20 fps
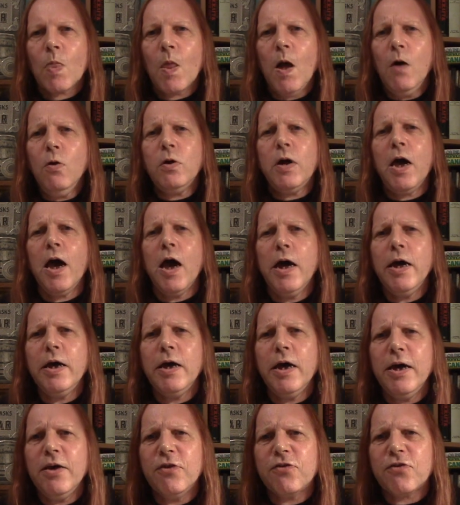okay,
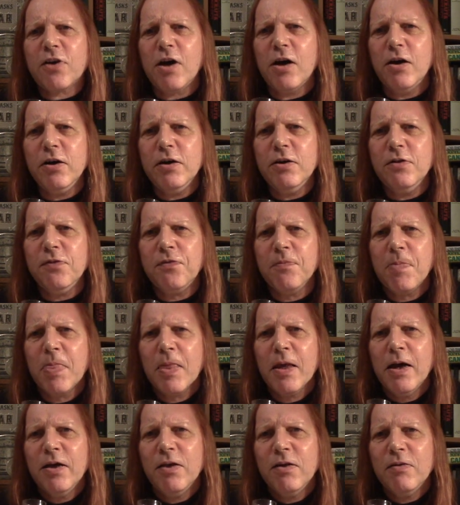it's kind of
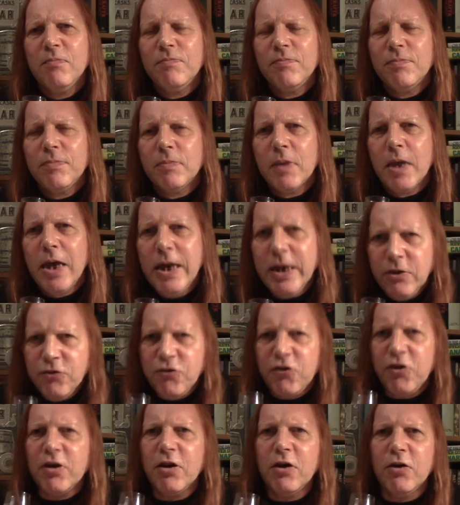
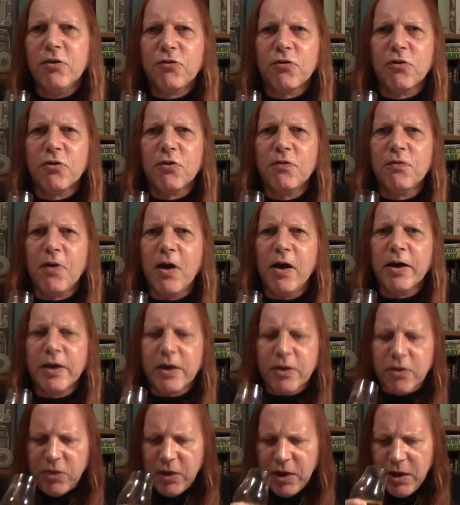hinting at sort of
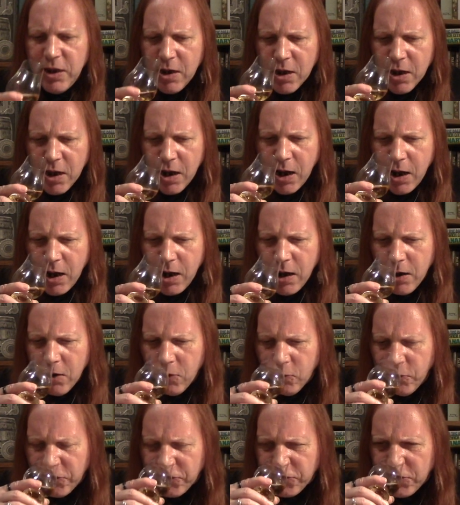like the
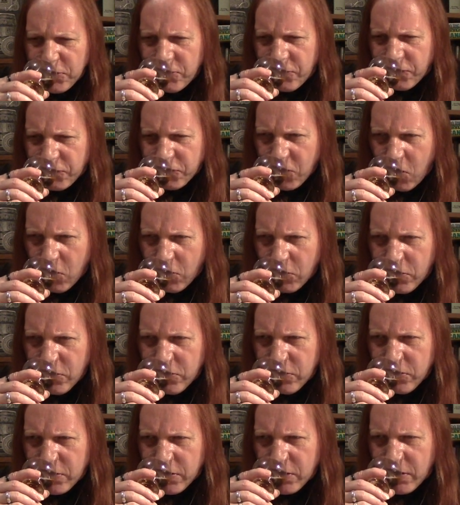uh, Whiskies of
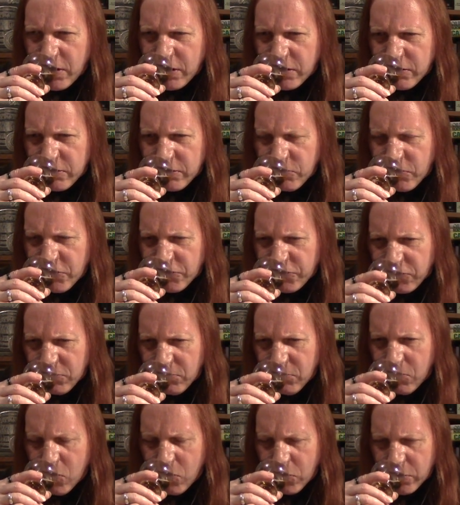Scotland and Wilson
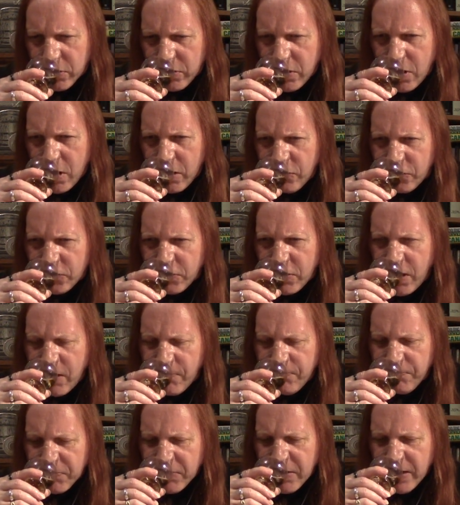and Morgan nose,
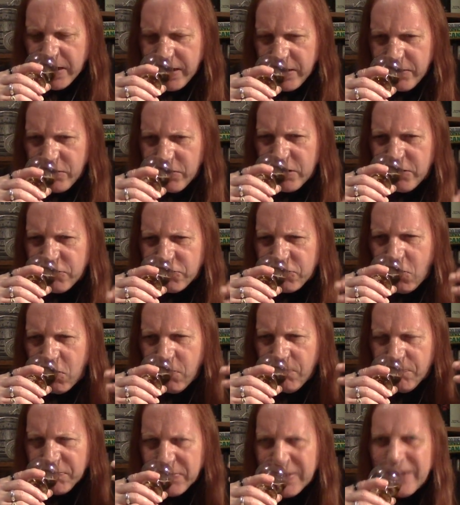um, in that it's
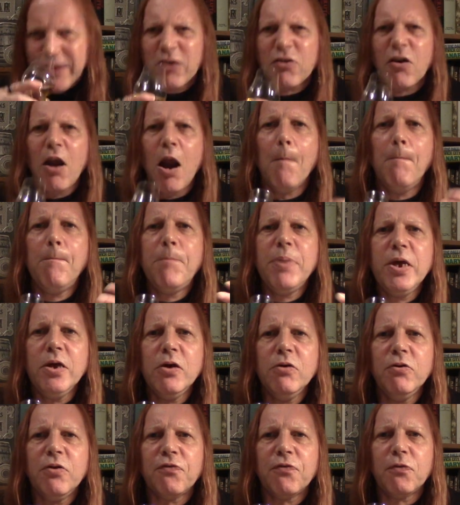got this
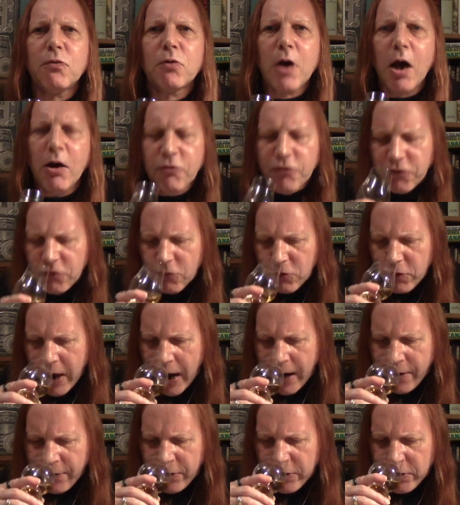beautiful coastal
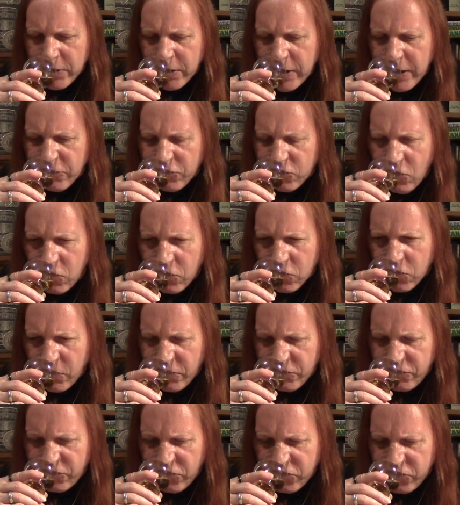character. It's not
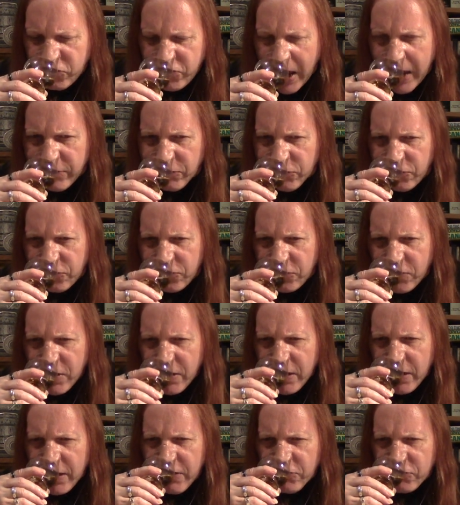quite so dense.
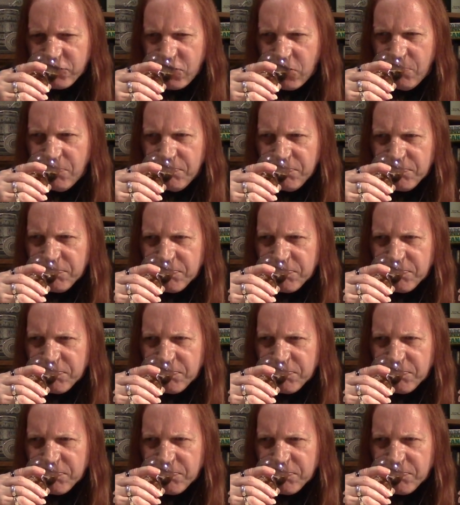It's got,